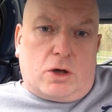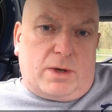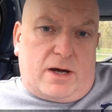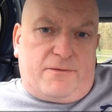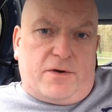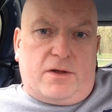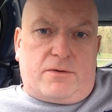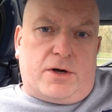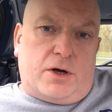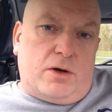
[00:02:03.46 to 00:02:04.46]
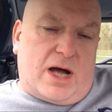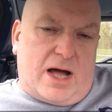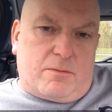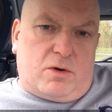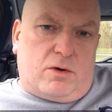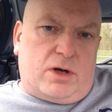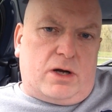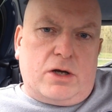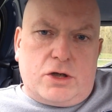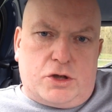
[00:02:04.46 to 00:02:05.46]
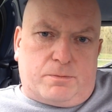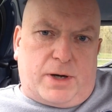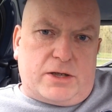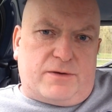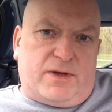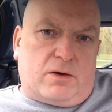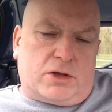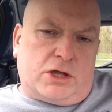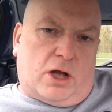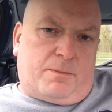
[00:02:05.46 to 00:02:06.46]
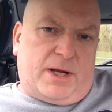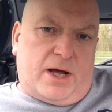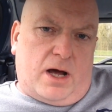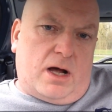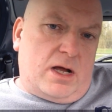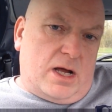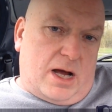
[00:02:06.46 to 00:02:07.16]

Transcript: So without further ado, I'm going to jump out of the old jalopy now.